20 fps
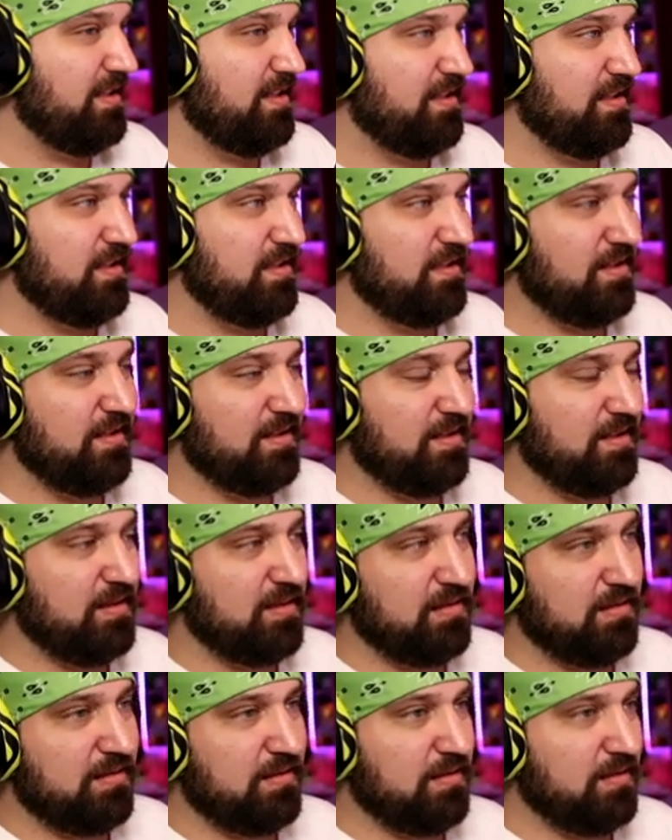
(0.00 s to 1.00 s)

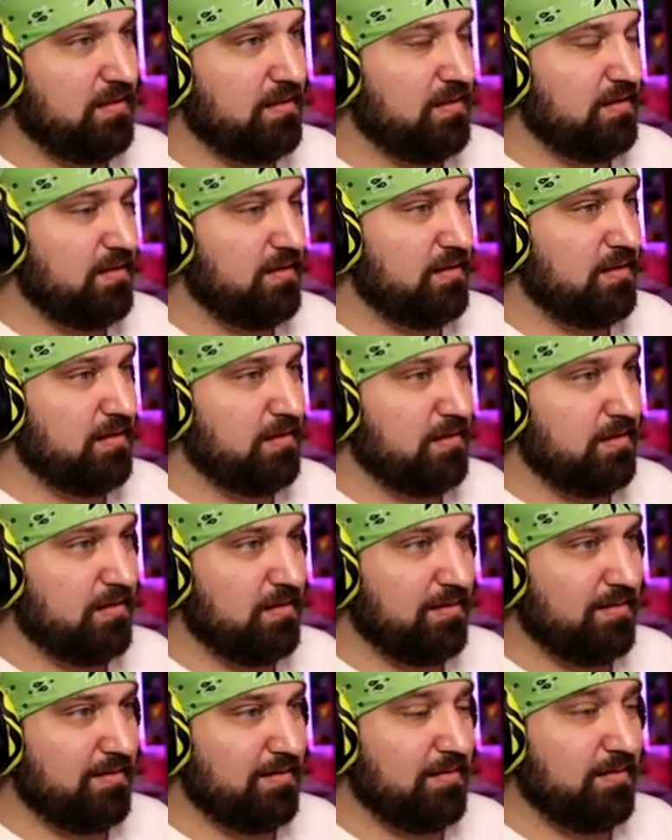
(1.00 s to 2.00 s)

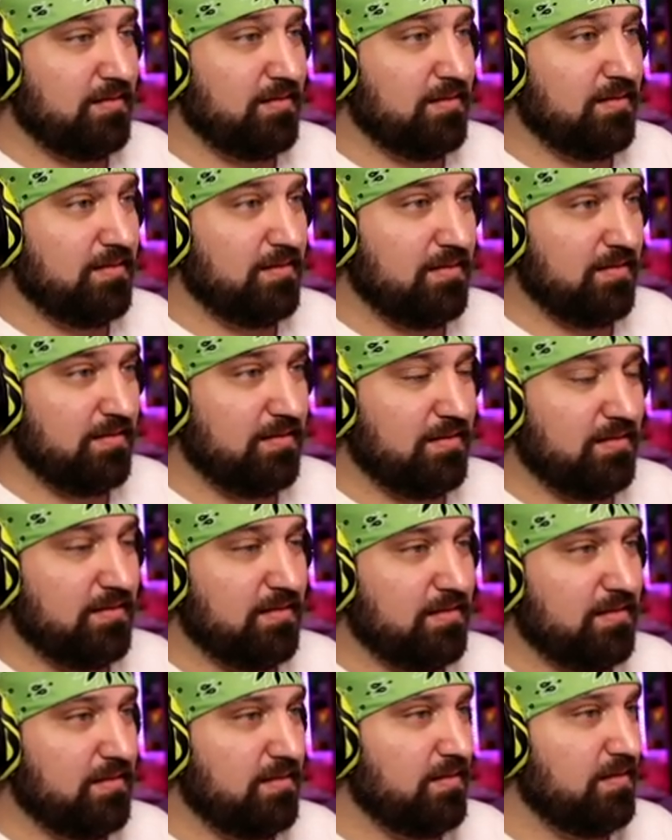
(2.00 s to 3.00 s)

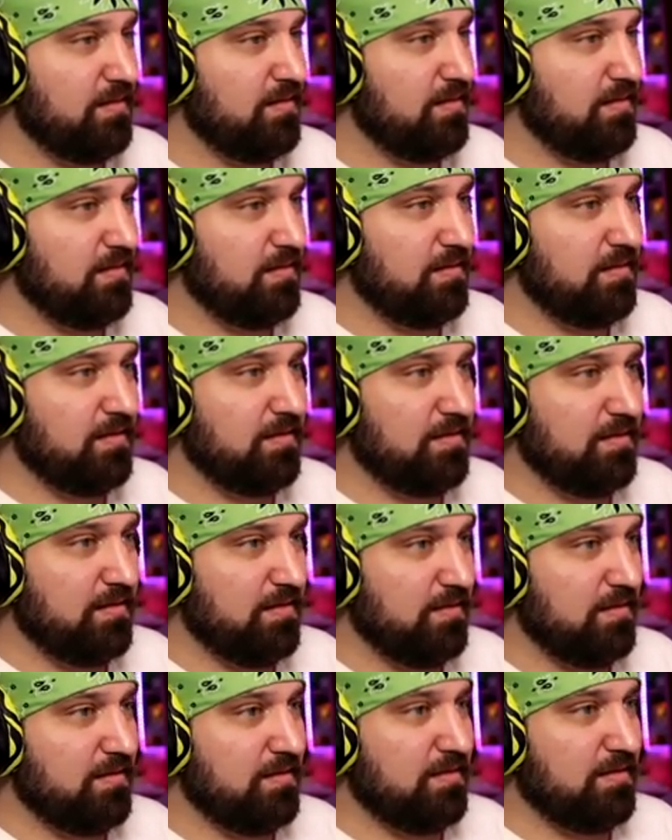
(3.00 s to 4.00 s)

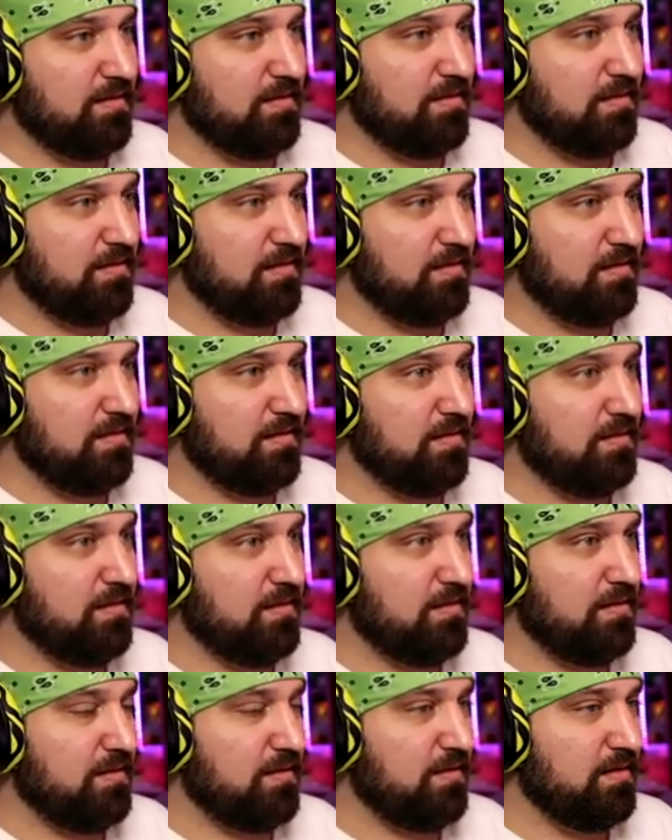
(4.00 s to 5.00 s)

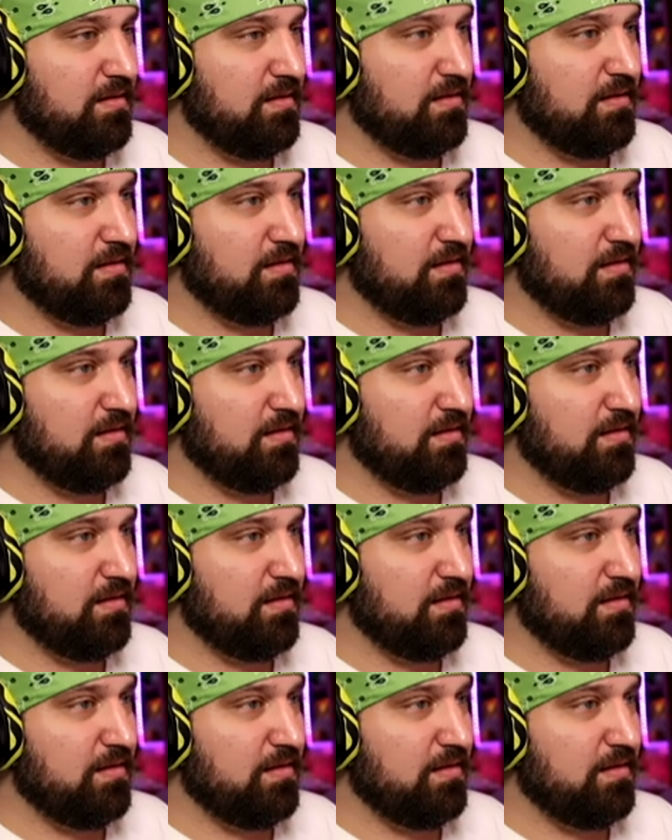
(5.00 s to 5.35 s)
(silent)